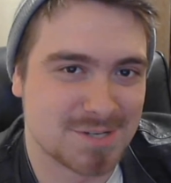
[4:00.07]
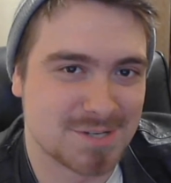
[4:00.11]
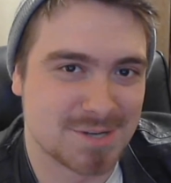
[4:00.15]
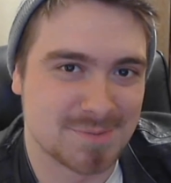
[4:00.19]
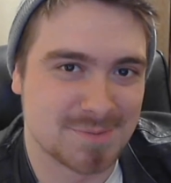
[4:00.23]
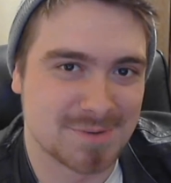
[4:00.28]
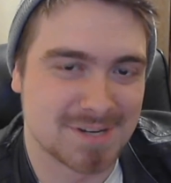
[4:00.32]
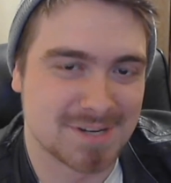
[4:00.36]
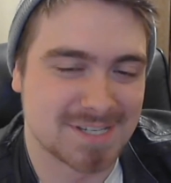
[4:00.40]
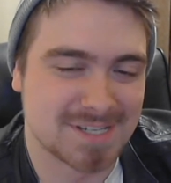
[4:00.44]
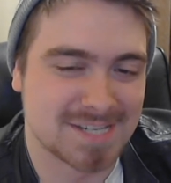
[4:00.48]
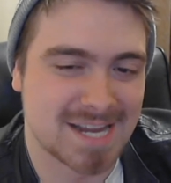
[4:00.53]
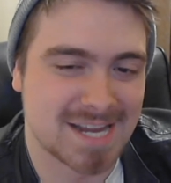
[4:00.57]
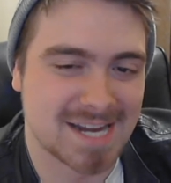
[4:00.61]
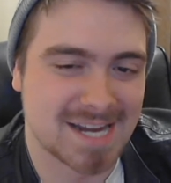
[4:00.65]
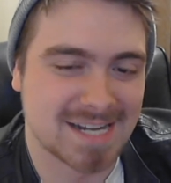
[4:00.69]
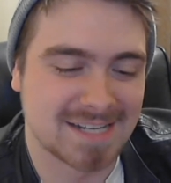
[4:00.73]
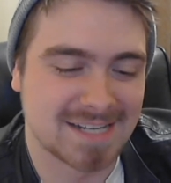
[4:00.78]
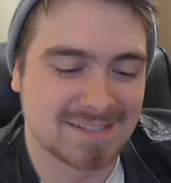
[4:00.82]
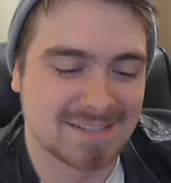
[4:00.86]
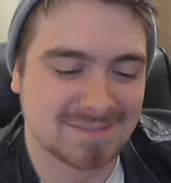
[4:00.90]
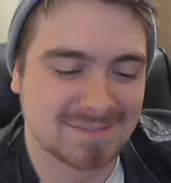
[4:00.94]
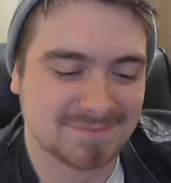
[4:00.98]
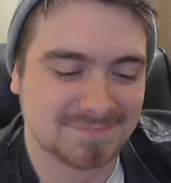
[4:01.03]
super
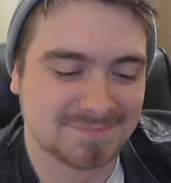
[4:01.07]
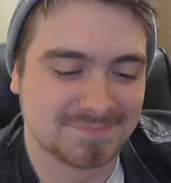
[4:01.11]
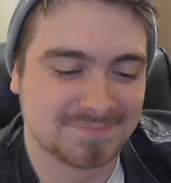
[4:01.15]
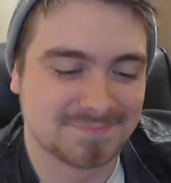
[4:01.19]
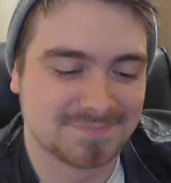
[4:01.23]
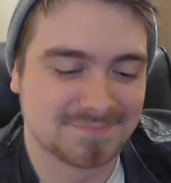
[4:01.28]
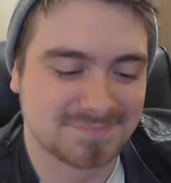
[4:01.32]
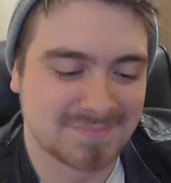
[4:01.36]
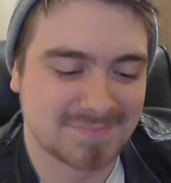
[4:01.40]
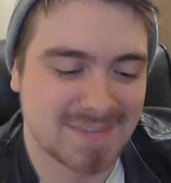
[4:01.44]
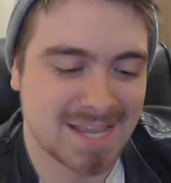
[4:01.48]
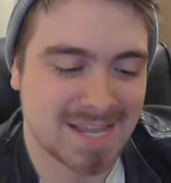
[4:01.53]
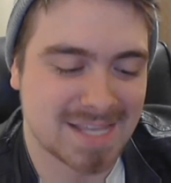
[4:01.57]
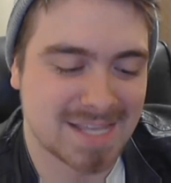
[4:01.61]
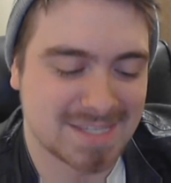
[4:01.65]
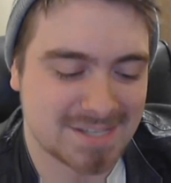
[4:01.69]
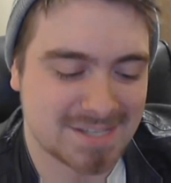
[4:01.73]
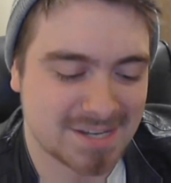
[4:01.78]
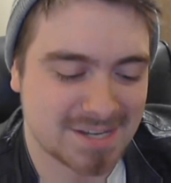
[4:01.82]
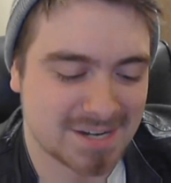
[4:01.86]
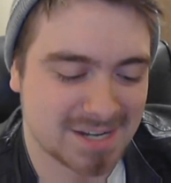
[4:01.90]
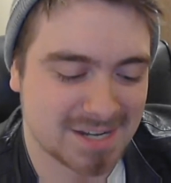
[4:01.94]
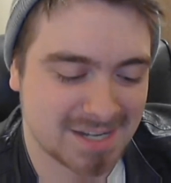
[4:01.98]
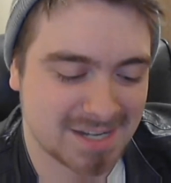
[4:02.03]
excited. It's
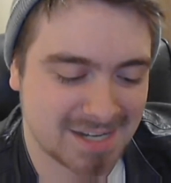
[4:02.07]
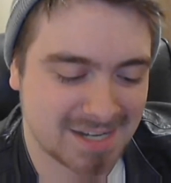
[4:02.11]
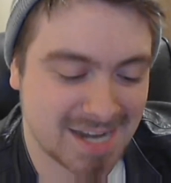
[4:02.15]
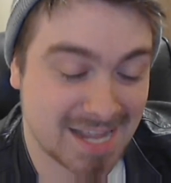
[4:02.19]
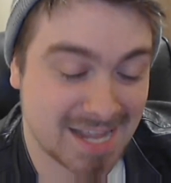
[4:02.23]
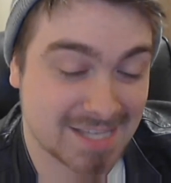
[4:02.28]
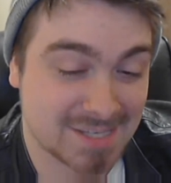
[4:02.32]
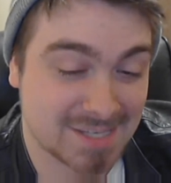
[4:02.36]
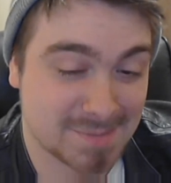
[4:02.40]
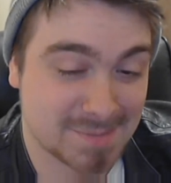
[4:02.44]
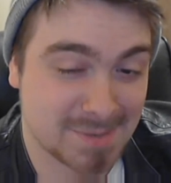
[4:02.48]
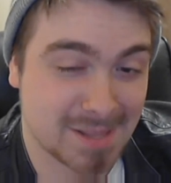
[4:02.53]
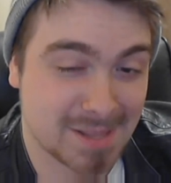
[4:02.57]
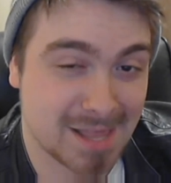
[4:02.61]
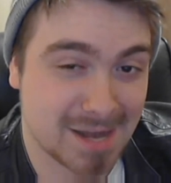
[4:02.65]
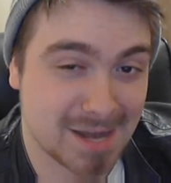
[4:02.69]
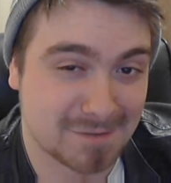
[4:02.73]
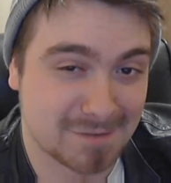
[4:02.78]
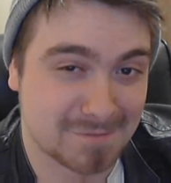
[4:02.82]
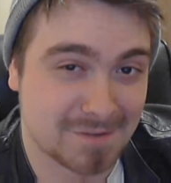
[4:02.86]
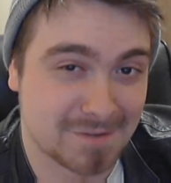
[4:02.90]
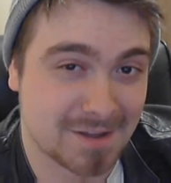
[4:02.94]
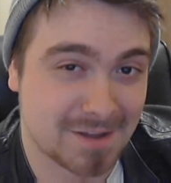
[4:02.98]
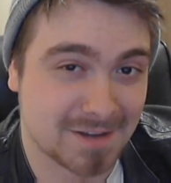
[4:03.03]
gonna it's gonna be a
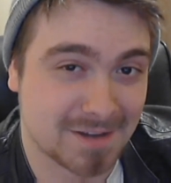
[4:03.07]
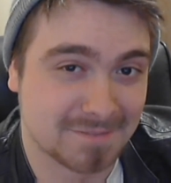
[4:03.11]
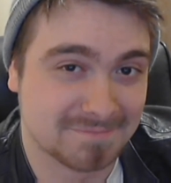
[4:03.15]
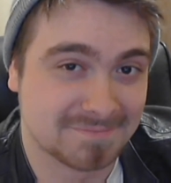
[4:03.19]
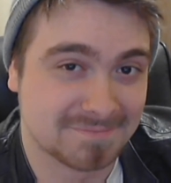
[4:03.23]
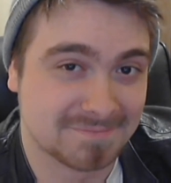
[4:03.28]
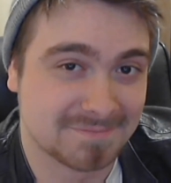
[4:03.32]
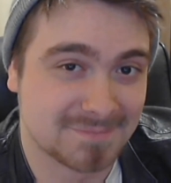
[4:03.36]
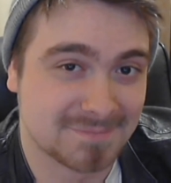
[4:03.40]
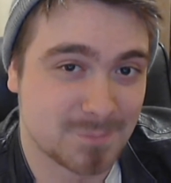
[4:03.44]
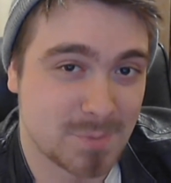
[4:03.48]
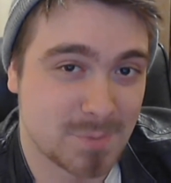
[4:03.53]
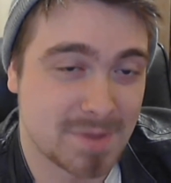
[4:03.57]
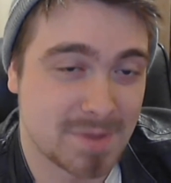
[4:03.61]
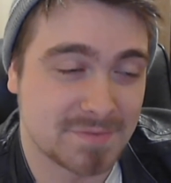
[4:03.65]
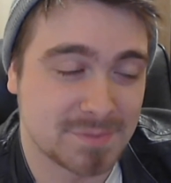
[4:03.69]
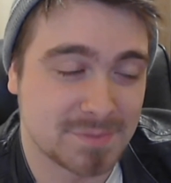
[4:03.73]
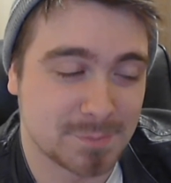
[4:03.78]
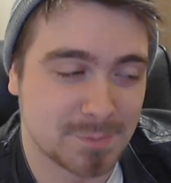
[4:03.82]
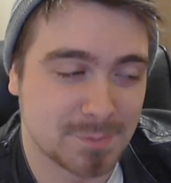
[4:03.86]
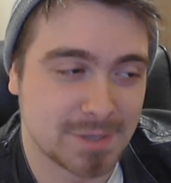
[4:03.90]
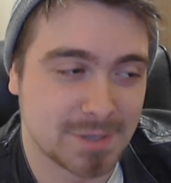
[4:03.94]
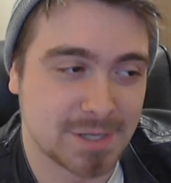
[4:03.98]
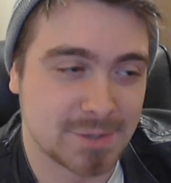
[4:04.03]
lot of fun. We have
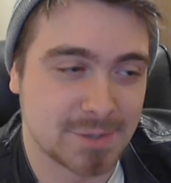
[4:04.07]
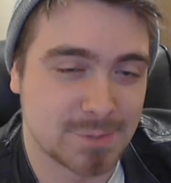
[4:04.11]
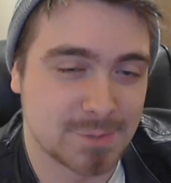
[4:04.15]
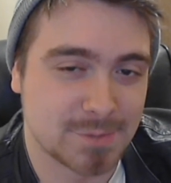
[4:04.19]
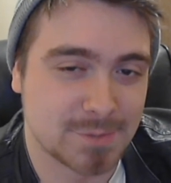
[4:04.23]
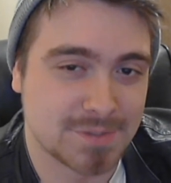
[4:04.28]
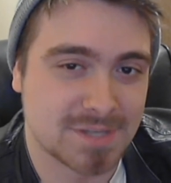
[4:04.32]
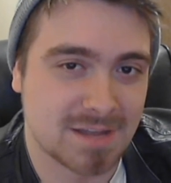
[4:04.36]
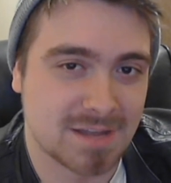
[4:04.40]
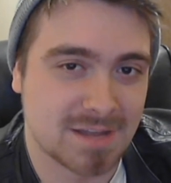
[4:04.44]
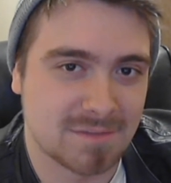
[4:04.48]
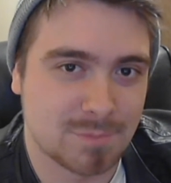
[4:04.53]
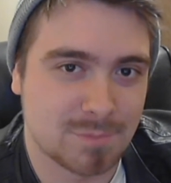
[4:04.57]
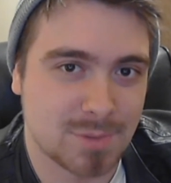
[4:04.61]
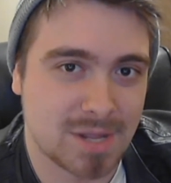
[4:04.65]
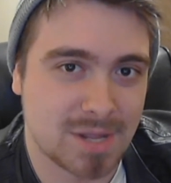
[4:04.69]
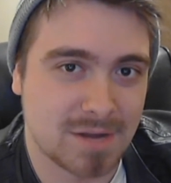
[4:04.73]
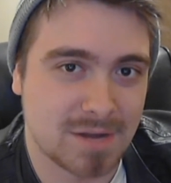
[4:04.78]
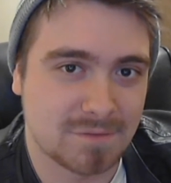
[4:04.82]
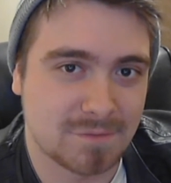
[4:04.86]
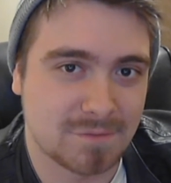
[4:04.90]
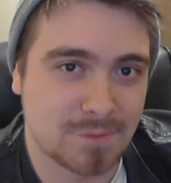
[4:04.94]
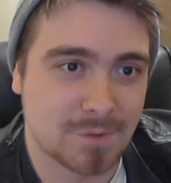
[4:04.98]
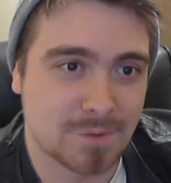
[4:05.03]
some really cool stuff
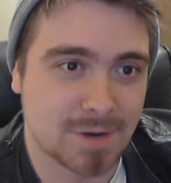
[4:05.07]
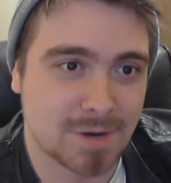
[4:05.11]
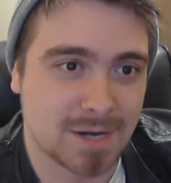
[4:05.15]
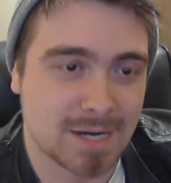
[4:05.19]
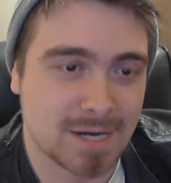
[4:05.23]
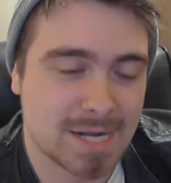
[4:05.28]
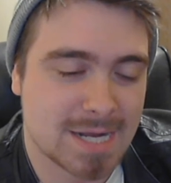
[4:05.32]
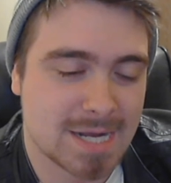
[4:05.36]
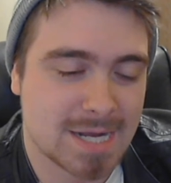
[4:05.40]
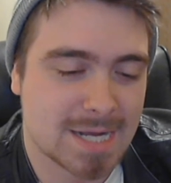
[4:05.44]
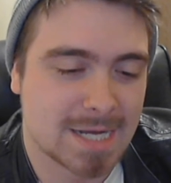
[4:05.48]
planned for it.